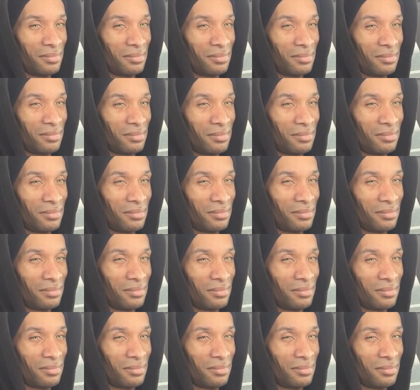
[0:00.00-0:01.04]

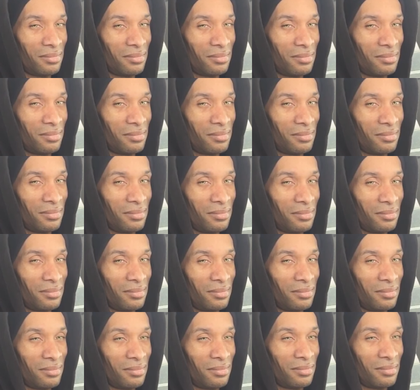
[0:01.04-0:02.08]

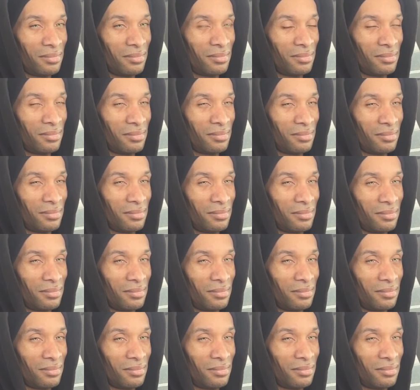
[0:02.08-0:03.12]

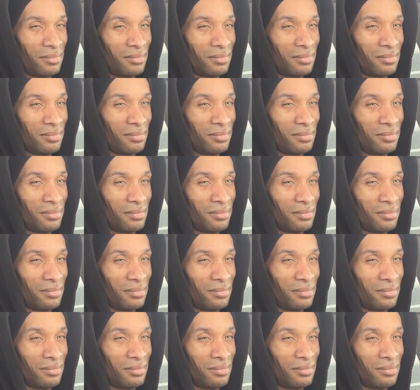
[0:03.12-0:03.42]
(silence)